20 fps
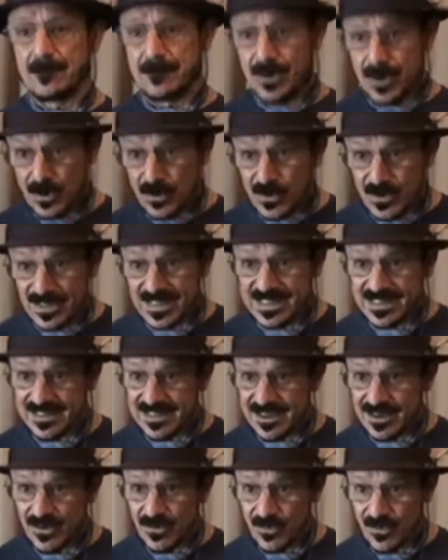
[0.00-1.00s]
pooling
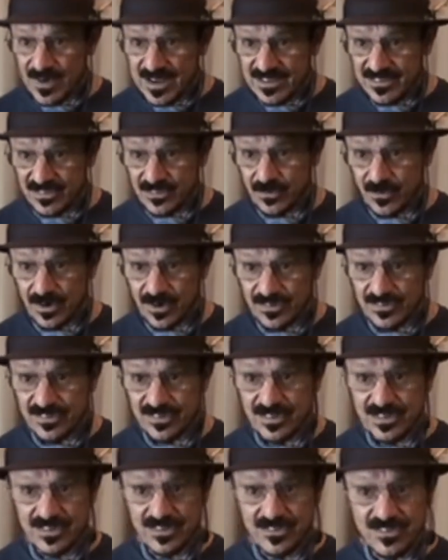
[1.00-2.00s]
their
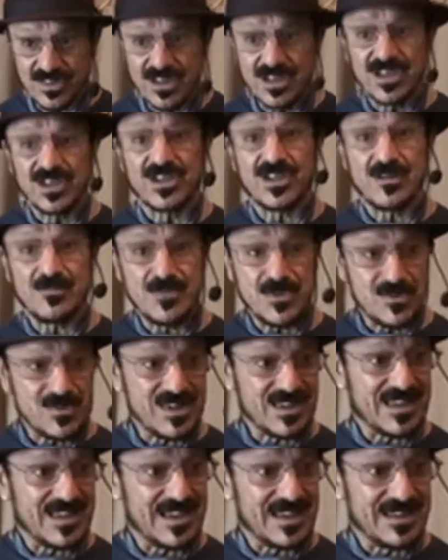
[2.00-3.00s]
resources,
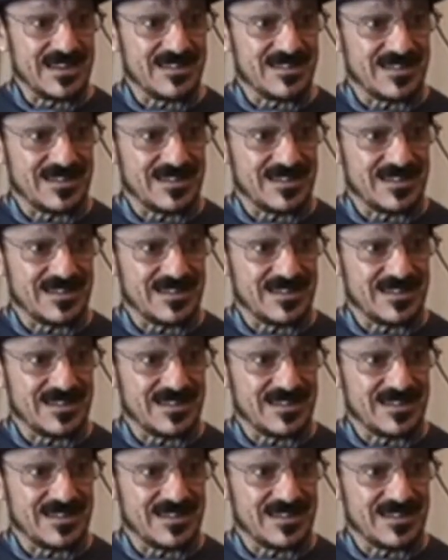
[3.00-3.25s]
communicating